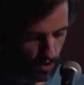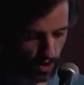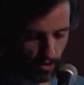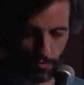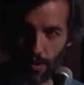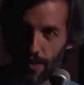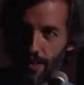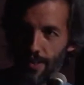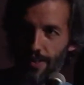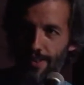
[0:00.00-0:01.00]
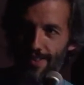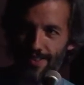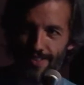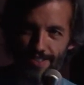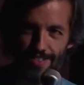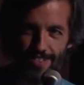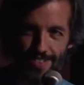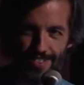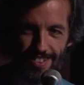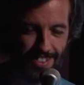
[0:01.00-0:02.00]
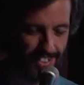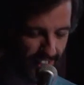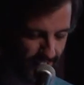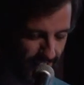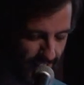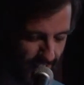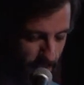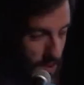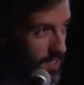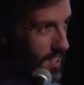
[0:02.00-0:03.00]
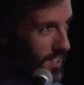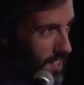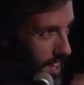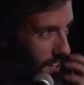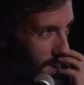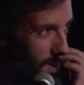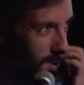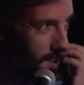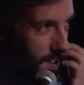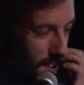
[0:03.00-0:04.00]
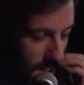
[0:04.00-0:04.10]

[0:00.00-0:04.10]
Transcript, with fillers: Jeff Parker, uh, and he was the the editor,